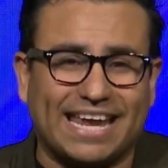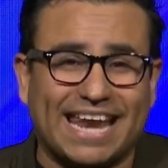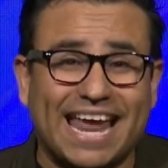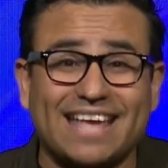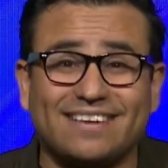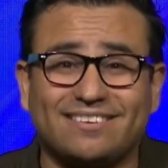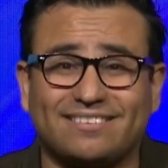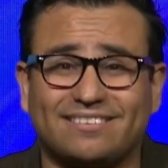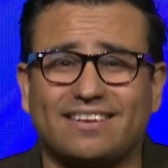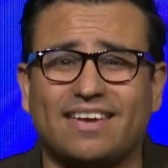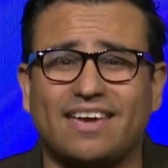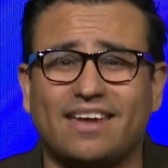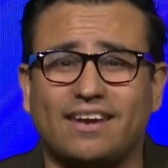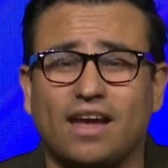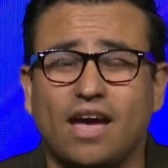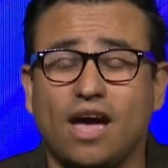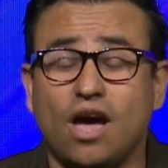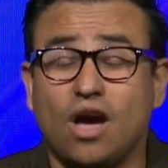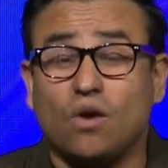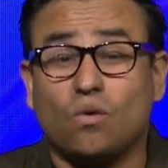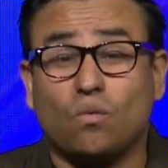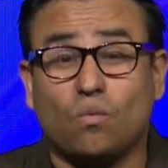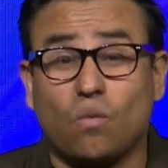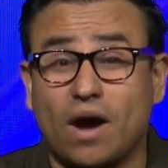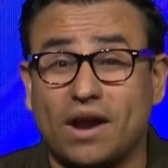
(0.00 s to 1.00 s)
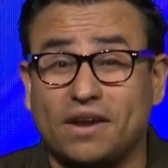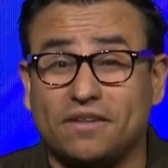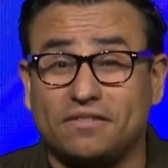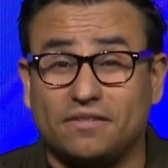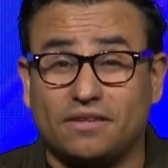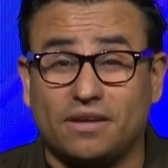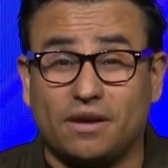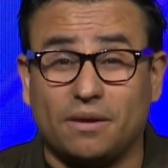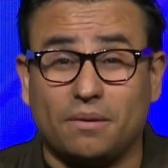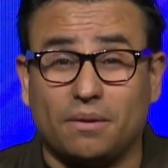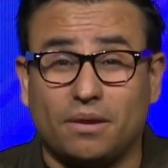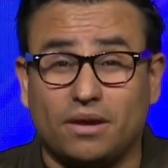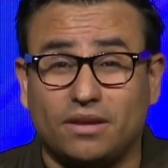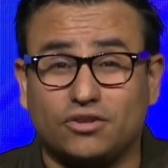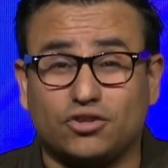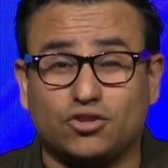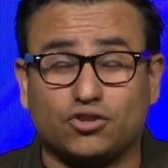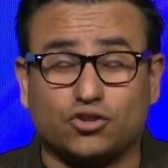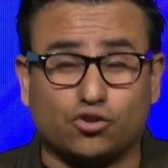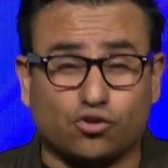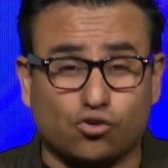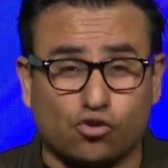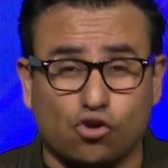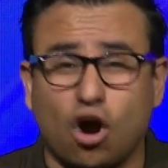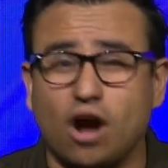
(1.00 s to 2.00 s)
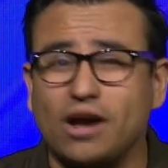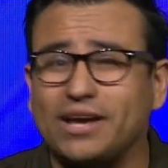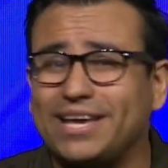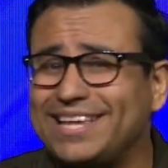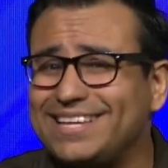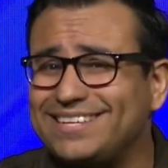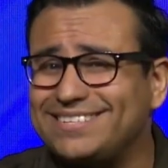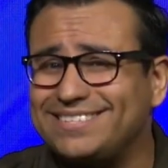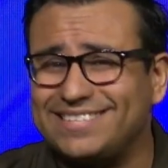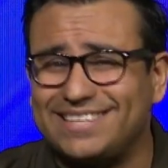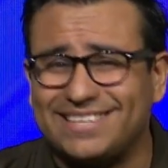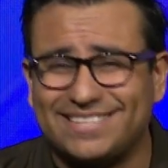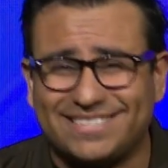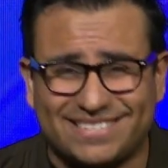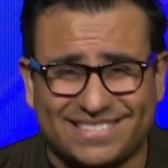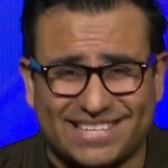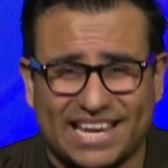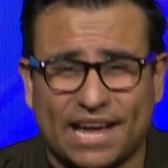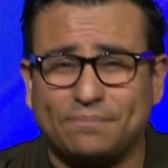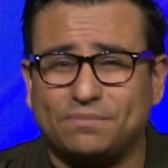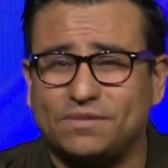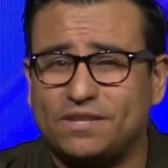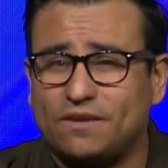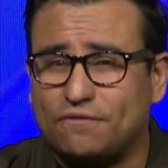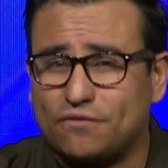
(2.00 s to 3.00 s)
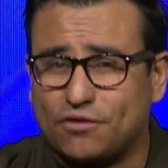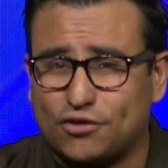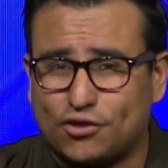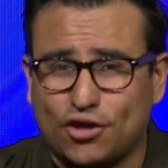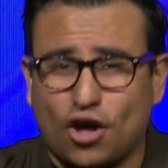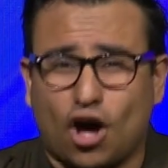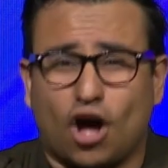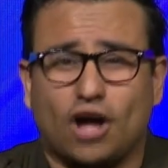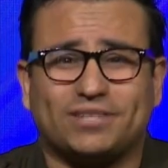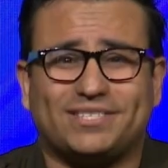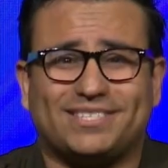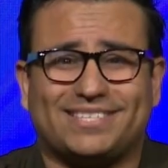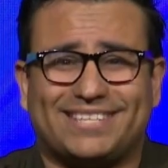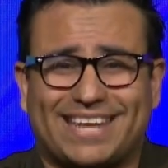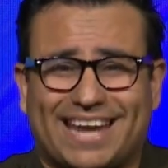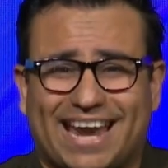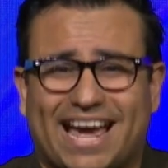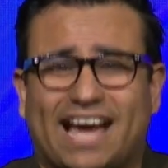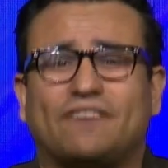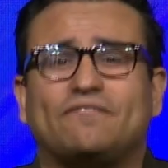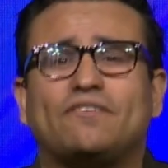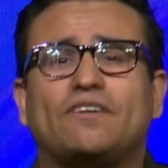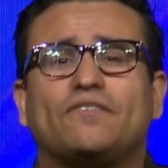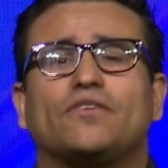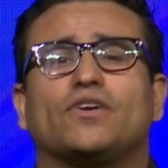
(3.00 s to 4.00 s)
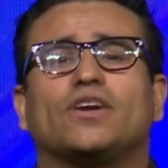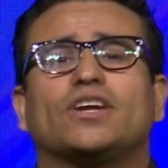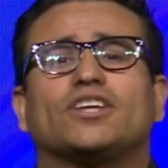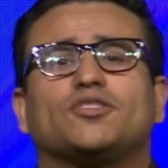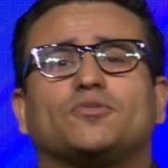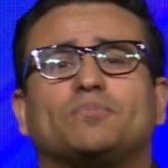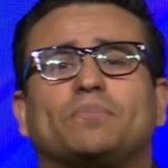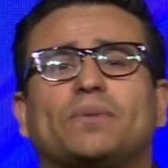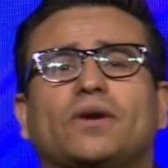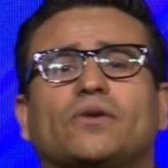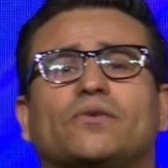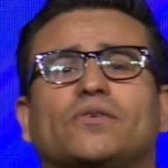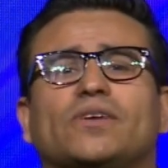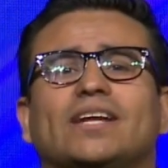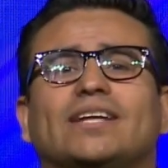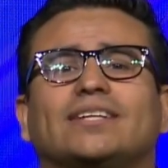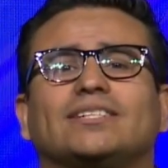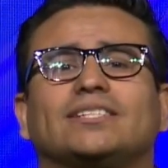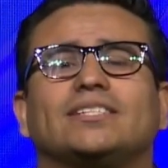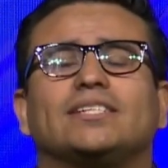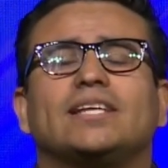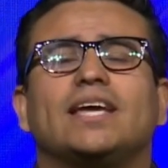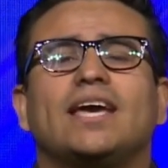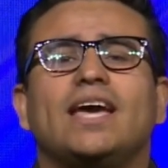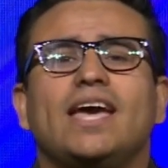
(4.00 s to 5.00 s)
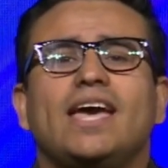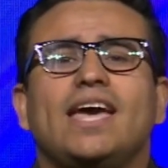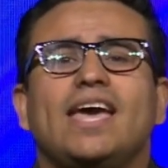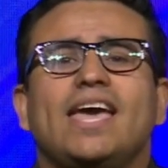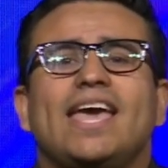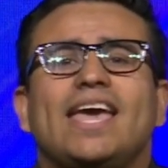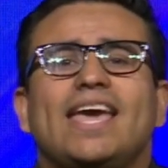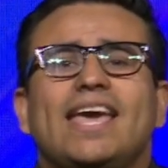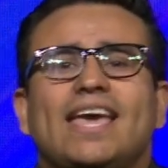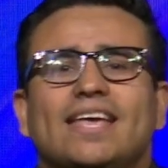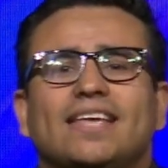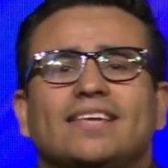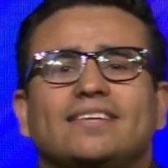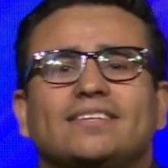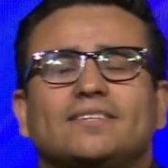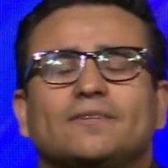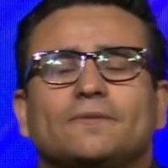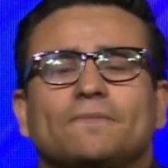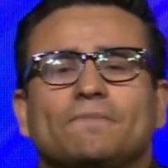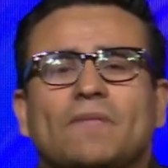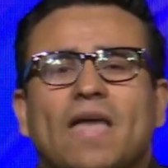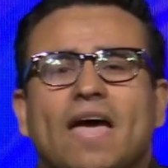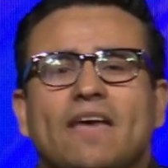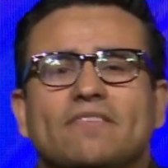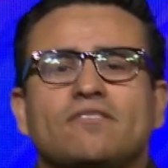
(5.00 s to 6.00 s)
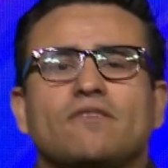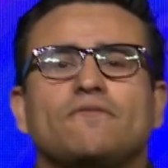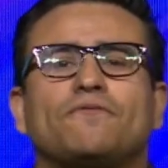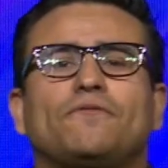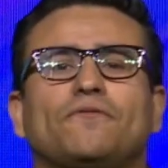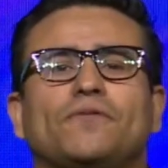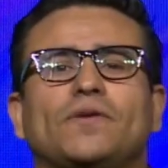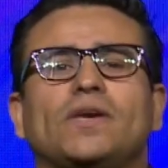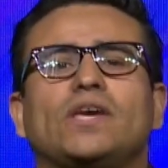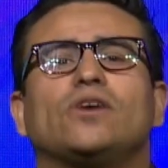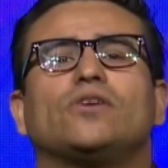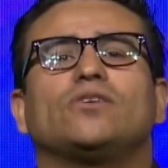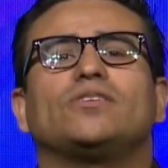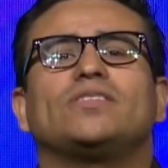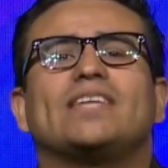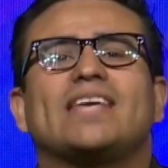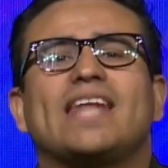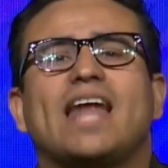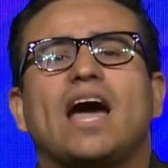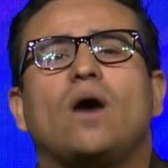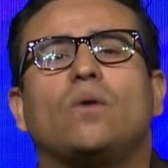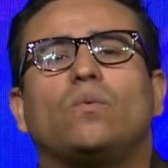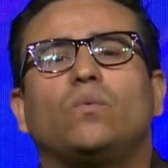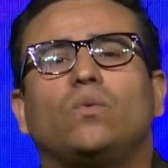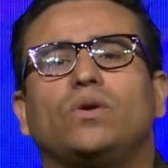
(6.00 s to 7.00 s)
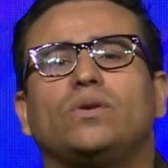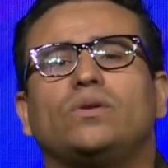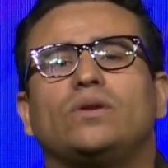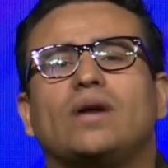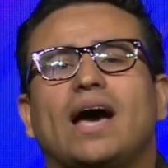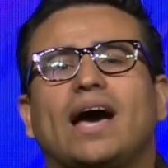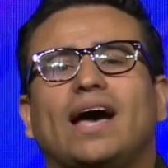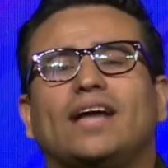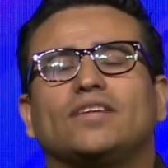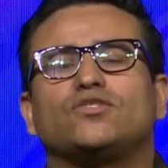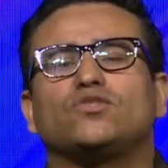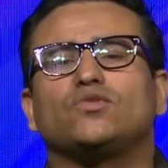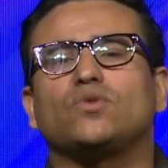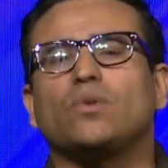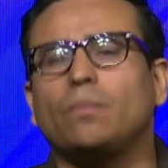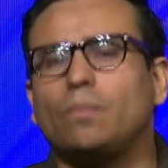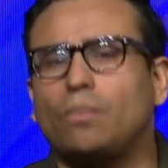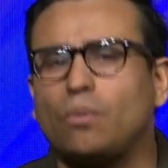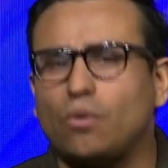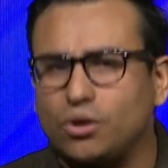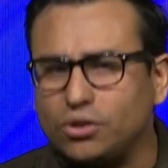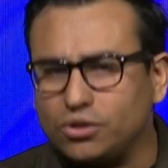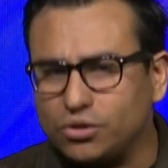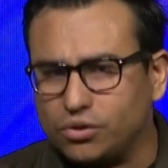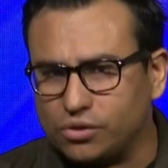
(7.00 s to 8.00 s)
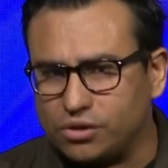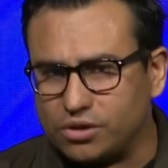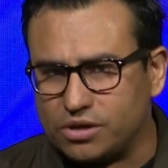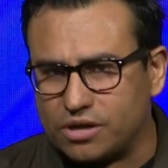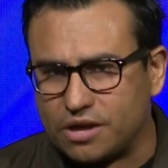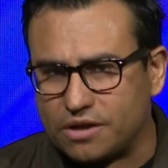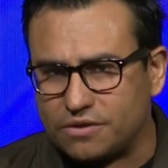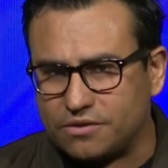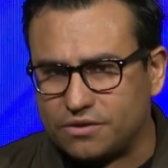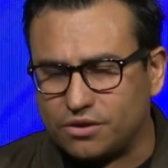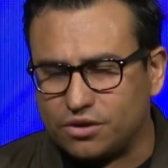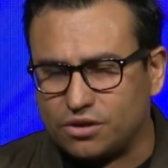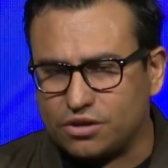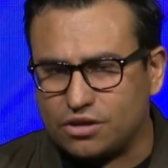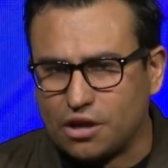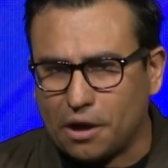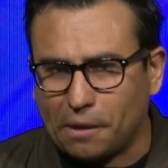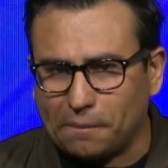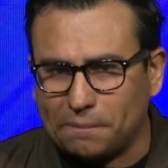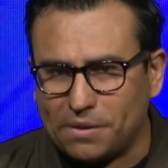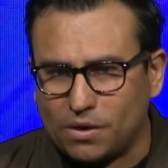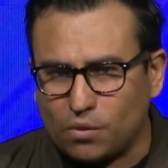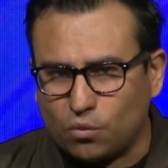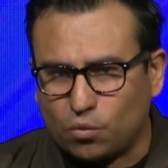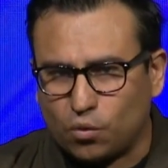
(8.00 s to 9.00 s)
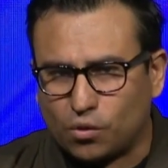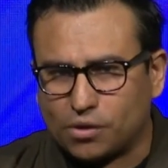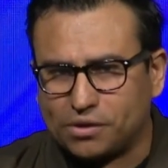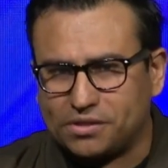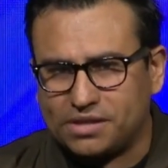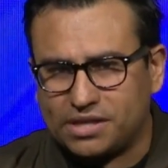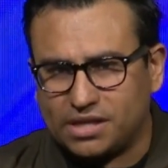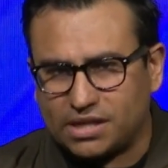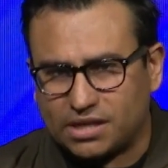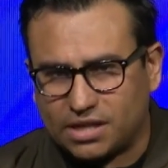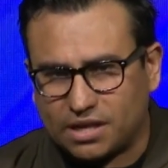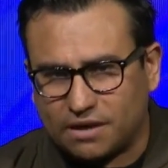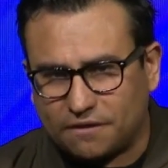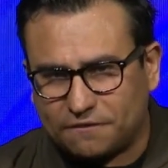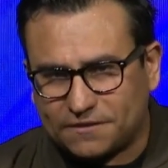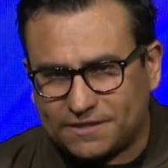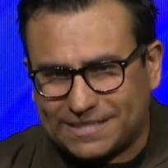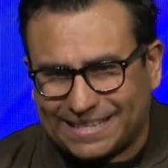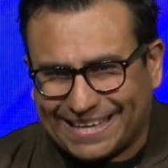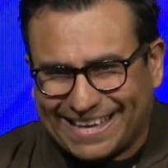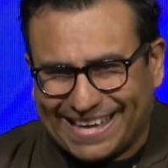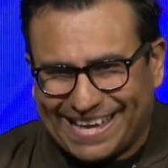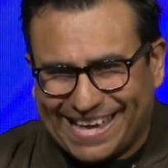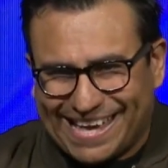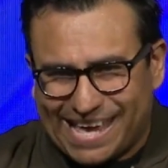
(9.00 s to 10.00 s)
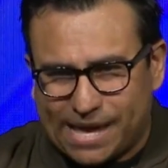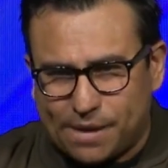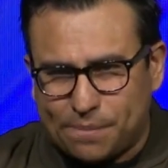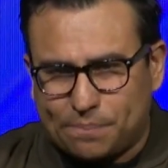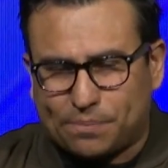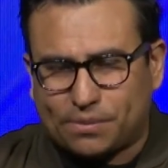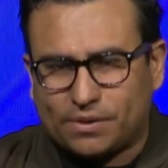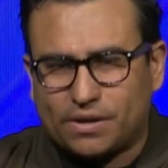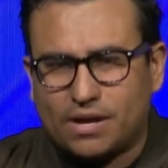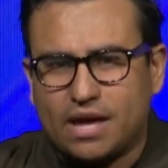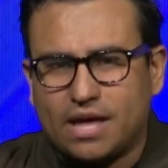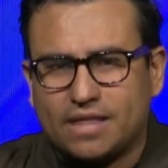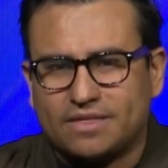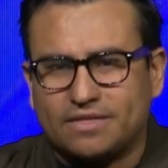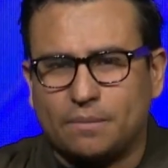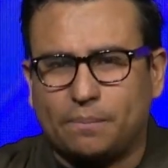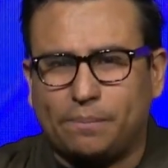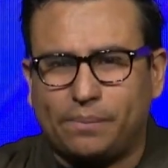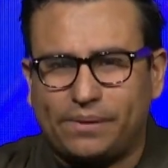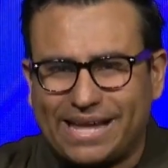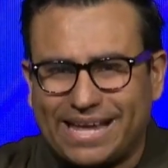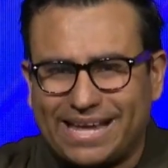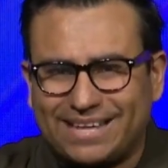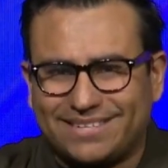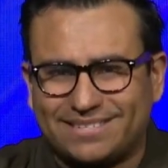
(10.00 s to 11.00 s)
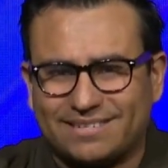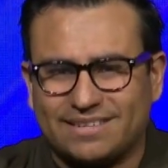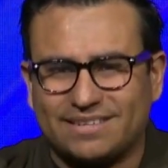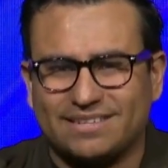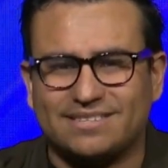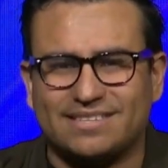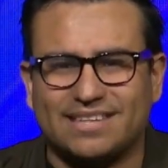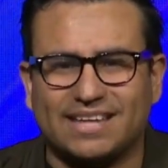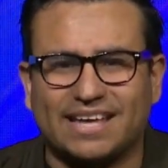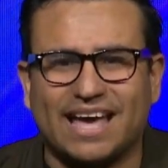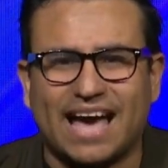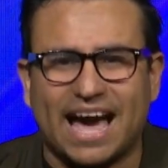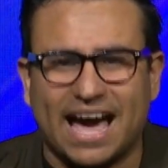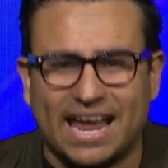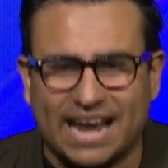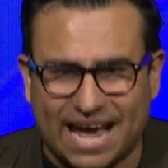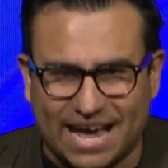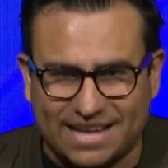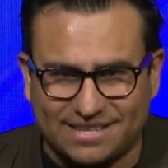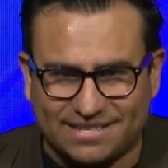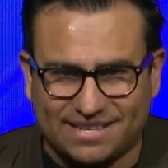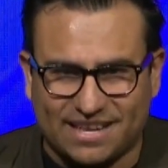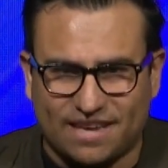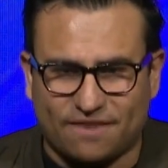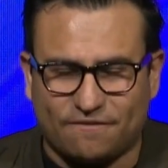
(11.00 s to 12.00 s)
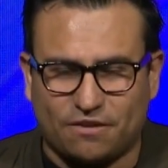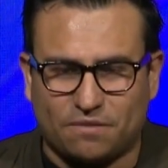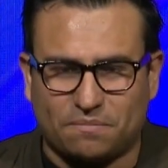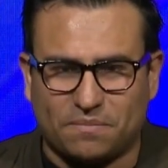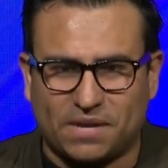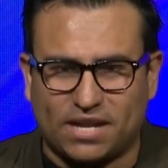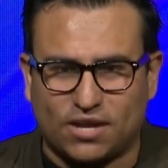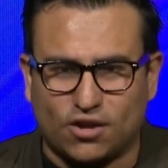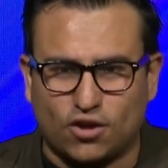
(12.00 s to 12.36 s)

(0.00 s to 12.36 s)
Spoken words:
And I said, one of the strongest deceptive thoughts that I have ever experienced is the fear that I would, at some point or another, not be worthy enough to keep the blessings that God has given me.